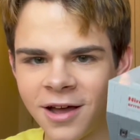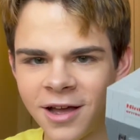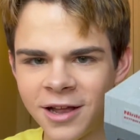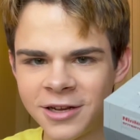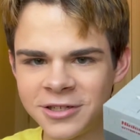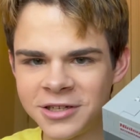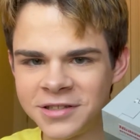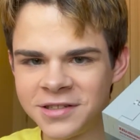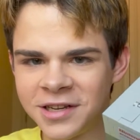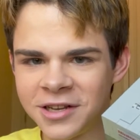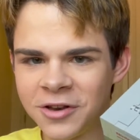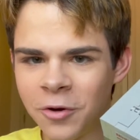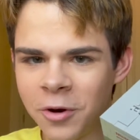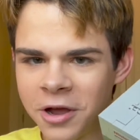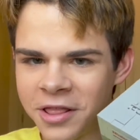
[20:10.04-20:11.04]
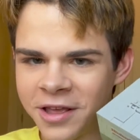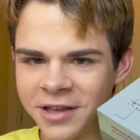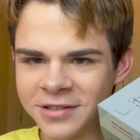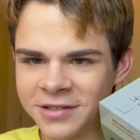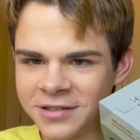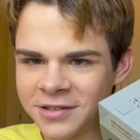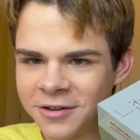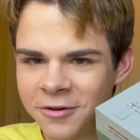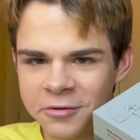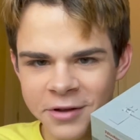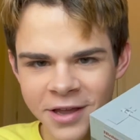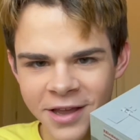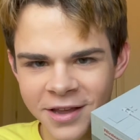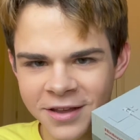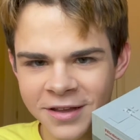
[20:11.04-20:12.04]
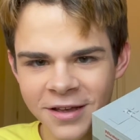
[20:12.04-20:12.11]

Just ignore this, okay?